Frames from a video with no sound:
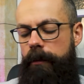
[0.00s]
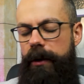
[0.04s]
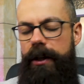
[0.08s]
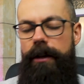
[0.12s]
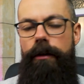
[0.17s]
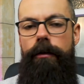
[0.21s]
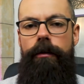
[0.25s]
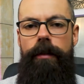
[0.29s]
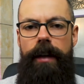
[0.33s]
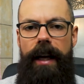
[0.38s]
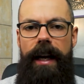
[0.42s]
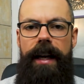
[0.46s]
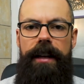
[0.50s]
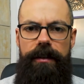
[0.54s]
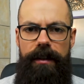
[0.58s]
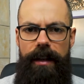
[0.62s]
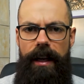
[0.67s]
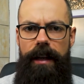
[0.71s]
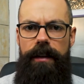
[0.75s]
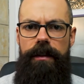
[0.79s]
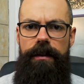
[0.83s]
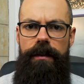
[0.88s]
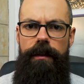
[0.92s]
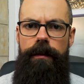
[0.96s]
but you'll get a
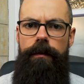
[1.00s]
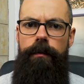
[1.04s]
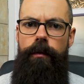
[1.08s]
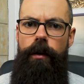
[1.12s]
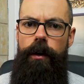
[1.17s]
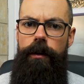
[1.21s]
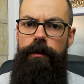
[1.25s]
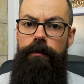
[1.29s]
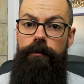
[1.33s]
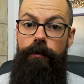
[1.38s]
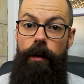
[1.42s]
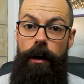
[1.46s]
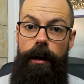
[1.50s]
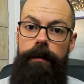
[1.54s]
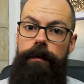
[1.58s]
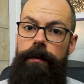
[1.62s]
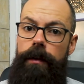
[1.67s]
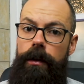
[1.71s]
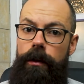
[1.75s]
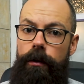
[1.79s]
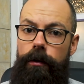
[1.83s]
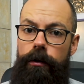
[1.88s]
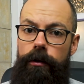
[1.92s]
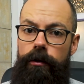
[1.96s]
sense of what's right
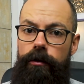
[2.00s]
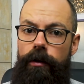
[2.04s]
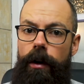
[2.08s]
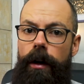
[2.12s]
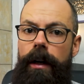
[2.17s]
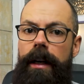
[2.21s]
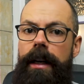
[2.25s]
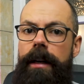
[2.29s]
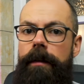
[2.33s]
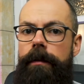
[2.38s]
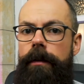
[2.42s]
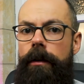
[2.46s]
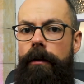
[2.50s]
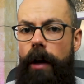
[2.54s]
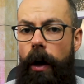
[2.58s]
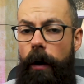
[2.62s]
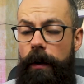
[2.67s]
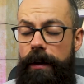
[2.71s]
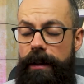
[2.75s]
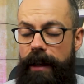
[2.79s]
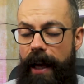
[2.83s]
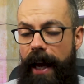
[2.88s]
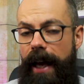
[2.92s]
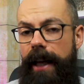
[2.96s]
for your drone and if you
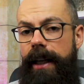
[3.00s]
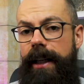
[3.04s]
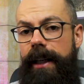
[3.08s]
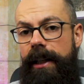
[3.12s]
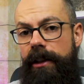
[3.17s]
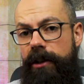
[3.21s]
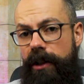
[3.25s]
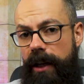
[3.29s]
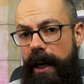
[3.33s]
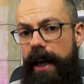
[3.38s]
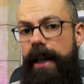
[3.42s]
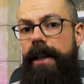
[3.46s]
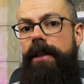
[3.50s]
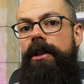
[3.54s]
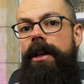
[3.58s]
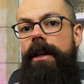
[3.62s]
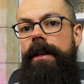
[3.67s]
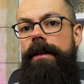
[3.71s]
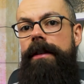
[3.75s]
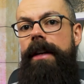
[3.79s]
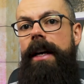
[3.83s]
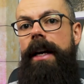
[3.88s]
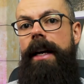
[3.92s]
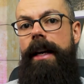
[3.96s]
notice any
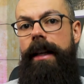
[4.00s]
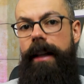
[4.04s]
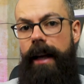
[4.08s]
changes